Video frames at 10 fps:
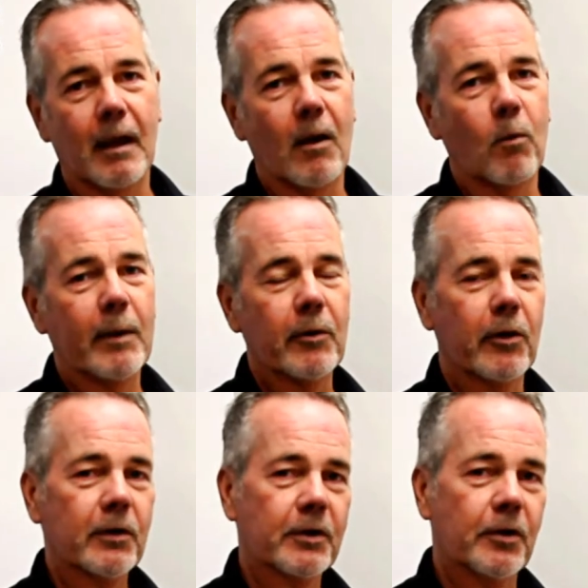We will
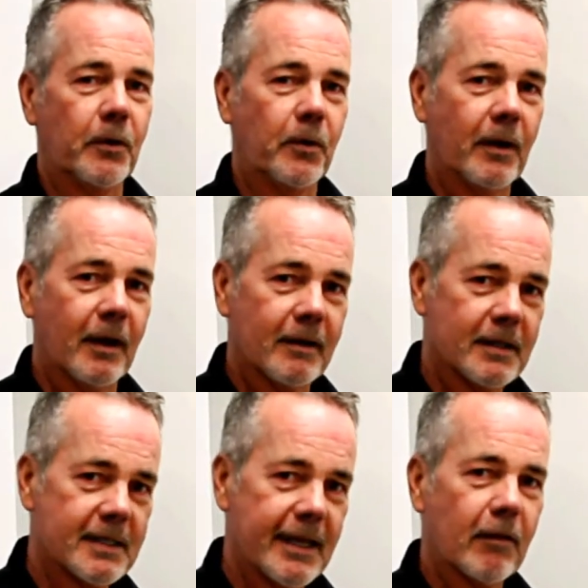look to
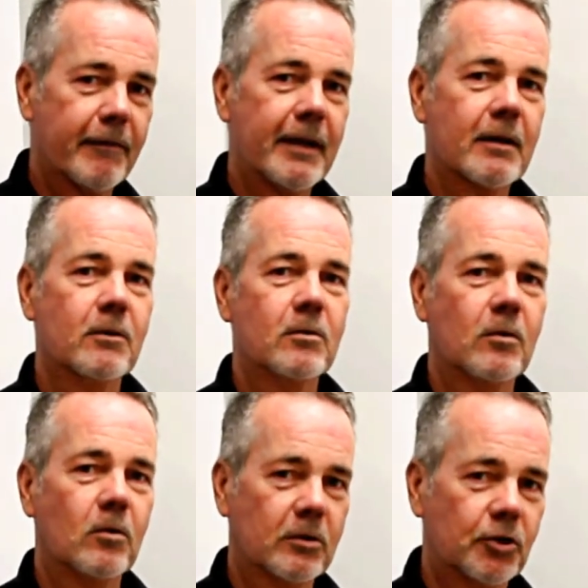sell the vehicle
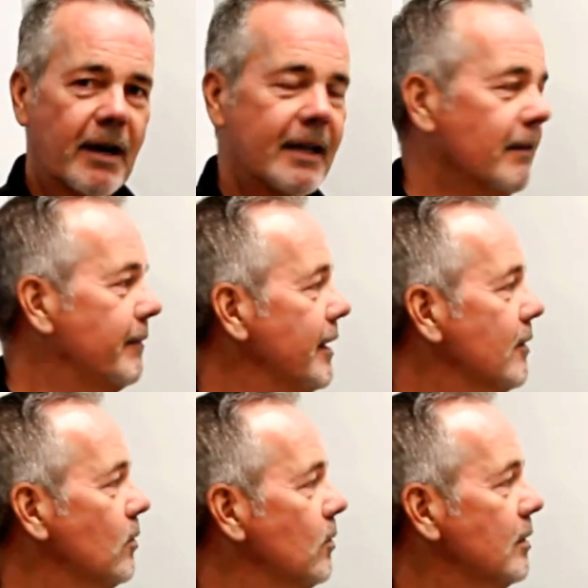or trade the
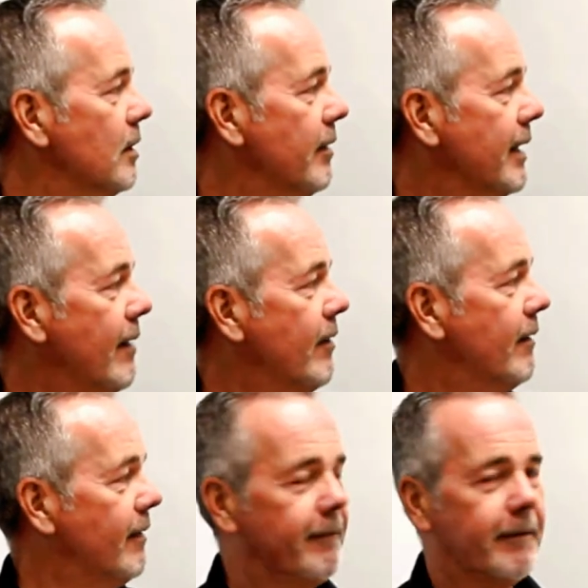vehicle to
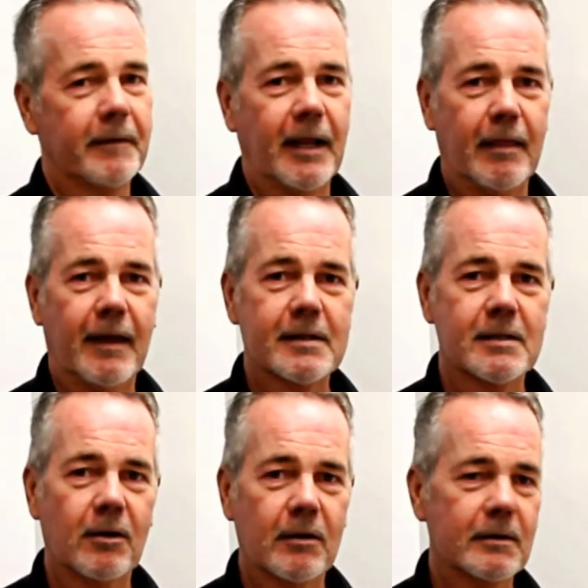recover the
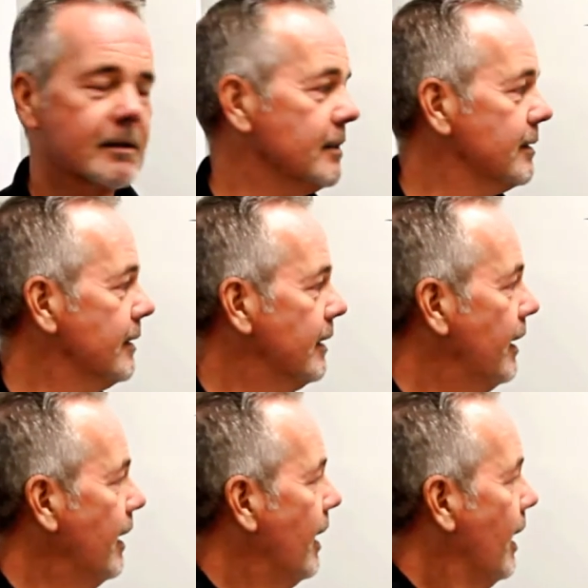$15,000.
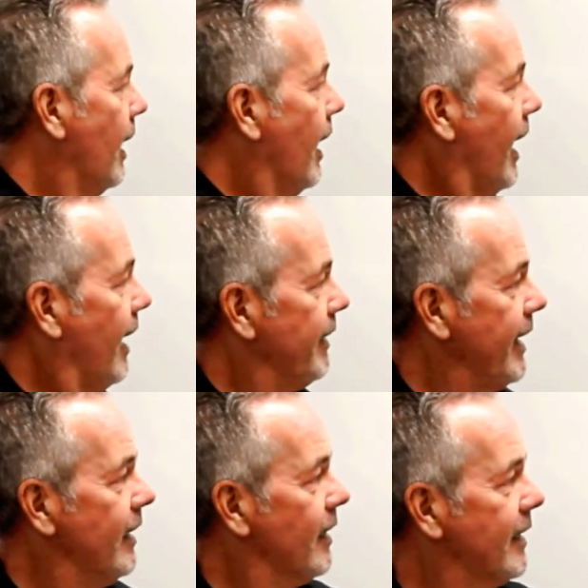At the
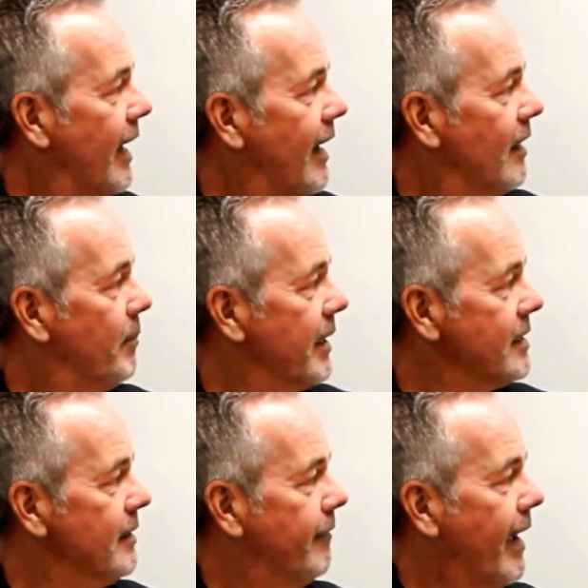end of the day, the
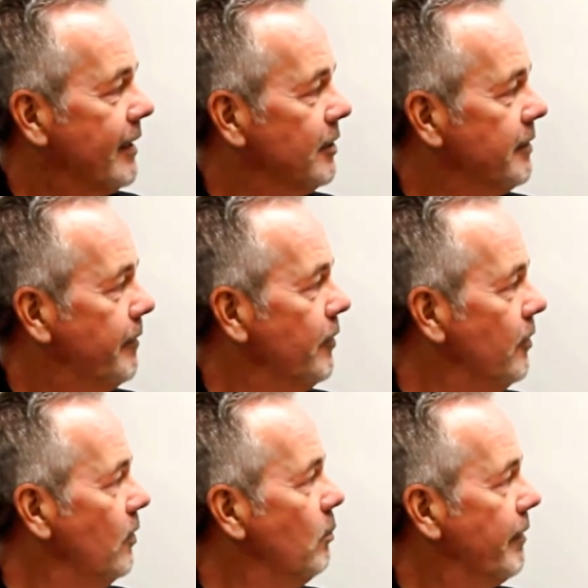biggest advantage for
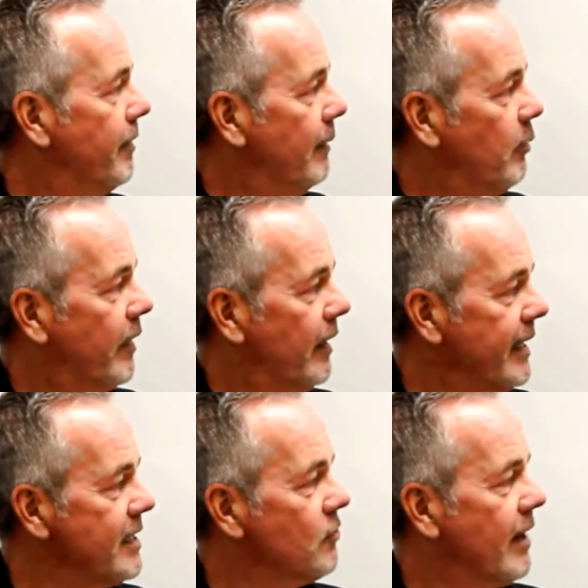you with a
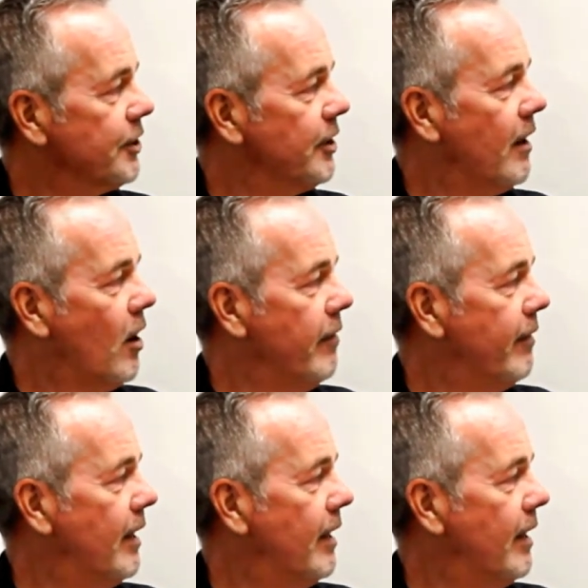lease structure over